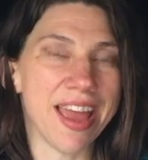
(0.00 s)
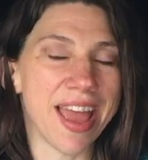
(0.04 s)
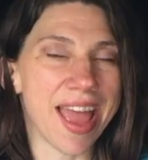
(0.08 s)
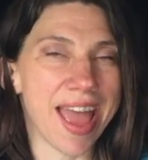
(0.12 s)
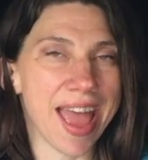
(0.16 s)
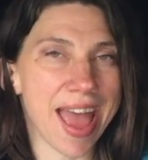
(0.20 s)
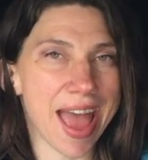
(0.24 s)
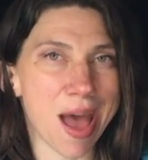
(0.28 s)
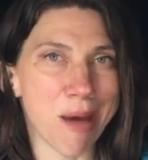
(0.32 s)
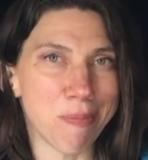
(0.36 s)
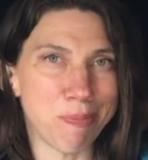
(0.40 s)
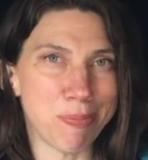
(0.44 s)
a
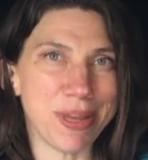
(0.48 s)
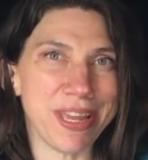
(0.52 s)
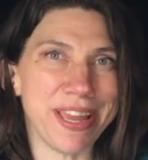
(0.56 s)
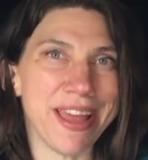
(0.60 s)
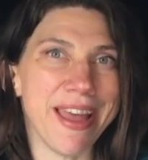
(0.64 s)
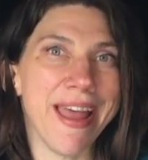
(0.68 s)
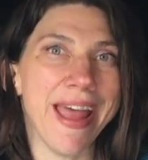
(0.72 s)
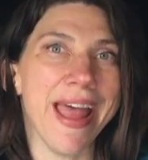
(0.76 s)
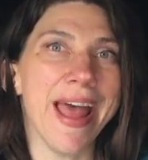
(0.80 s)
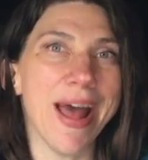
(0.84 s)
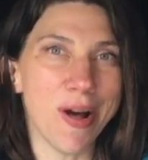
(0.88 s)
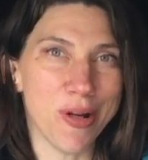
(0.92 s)
happy,
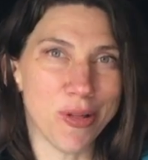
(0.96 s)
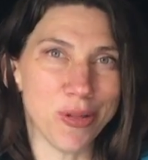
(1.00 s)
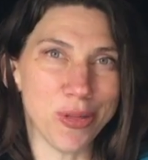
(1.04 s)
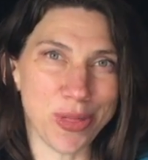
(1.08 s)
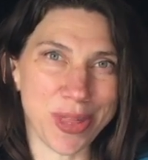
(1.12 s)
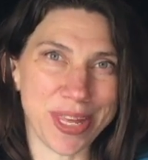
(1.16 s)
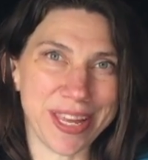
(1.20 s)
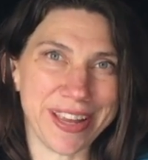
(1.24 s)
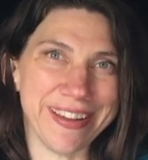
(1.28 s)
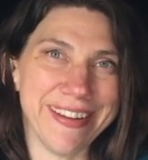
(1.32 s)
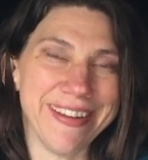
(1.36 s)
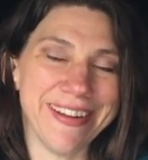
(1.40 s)

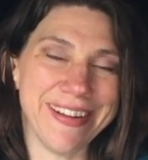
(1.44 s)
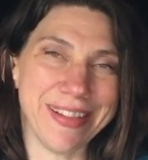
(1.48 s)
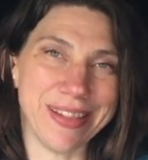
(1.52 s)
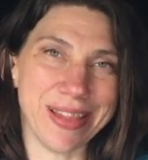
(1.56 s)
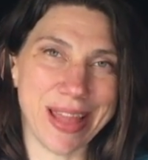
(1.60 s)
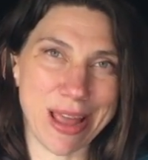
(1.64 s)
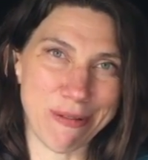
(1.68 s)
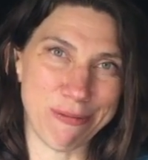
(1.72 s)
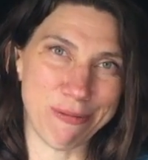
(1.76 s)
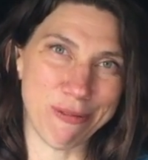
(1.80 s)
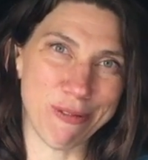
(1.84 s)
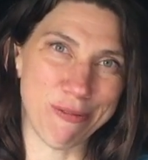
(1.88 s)
healthy
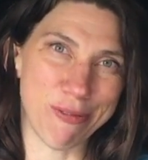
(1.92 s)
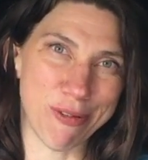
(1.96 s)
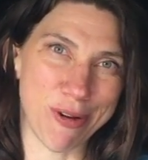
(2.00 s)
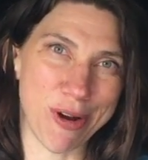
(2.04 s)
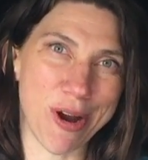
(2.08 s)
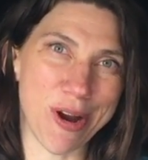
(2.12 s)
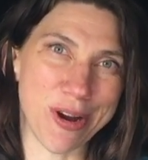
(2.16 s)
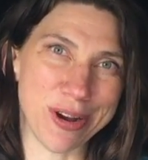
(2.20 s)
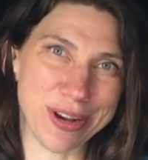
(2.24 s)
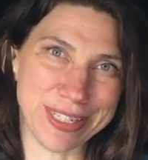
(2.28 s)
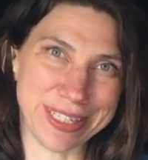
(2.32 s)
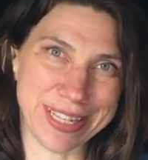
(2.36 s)
life for
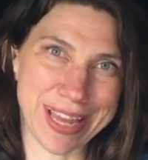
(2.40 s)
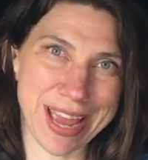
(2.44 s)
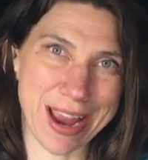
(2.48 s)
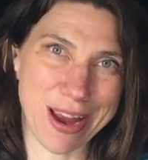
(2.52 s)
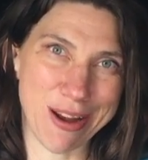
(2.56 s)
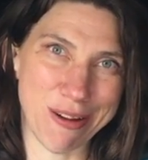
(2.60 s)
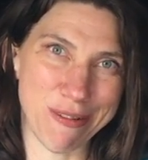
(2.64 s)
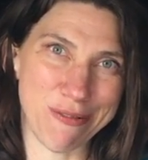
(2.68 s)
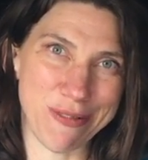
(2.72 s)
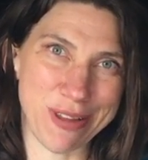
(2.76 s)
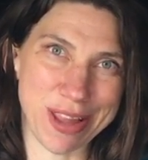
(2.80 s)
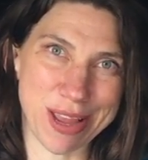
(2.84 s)
our
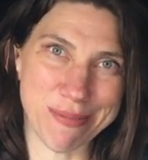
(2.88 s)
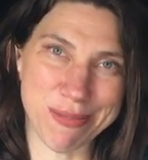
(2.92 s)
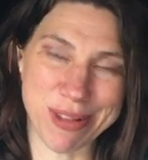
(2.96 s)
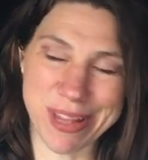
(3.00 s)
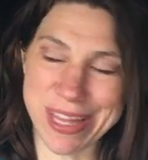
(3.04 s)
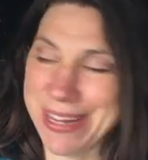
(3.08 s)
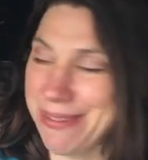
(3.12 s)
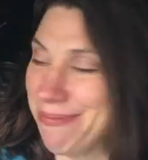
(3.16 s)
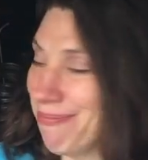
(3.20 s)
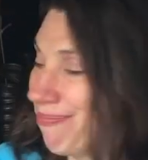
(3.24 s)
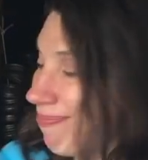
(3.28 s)
entire family.